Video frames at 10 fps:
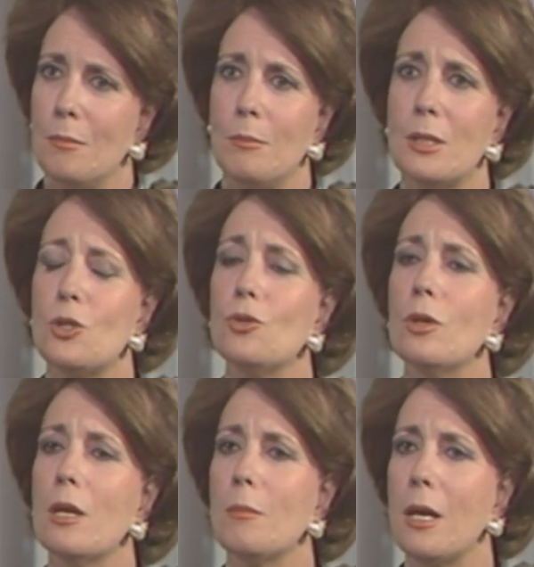But
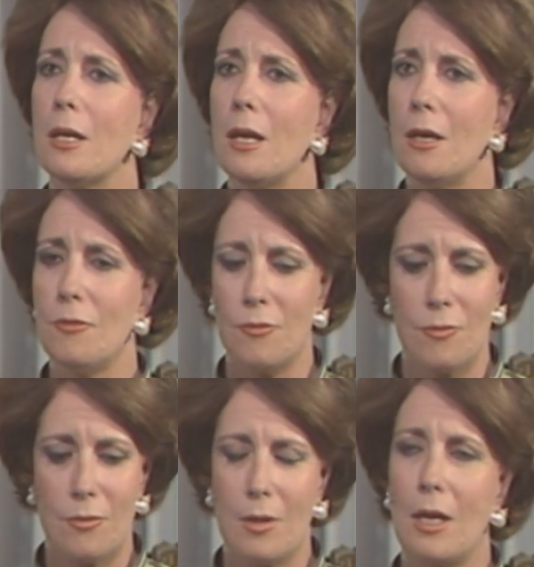during my
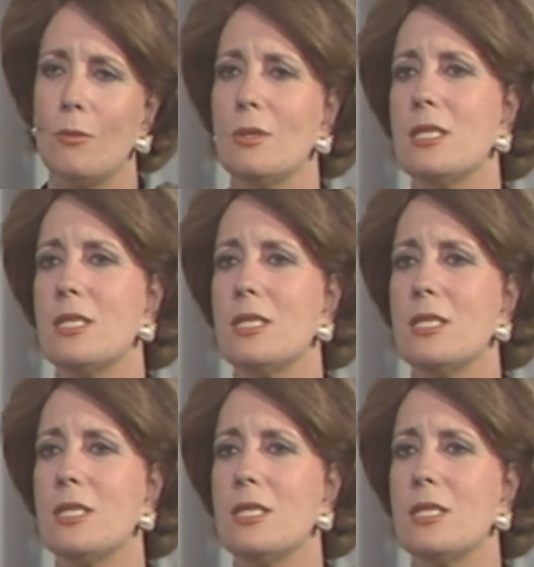life, I will